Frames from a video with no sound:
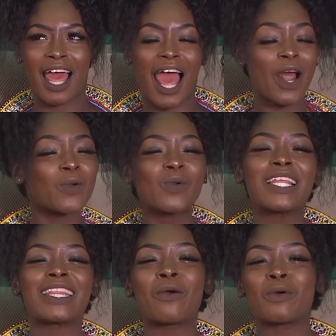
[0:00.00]
I don't really
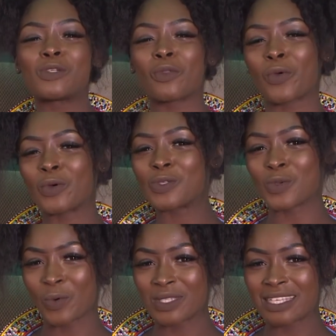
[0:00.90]
think we should throw
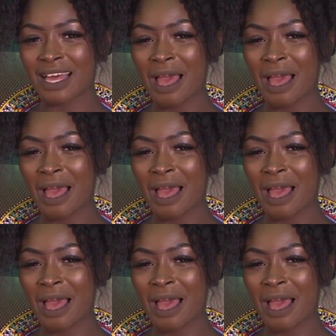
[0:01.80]
stones.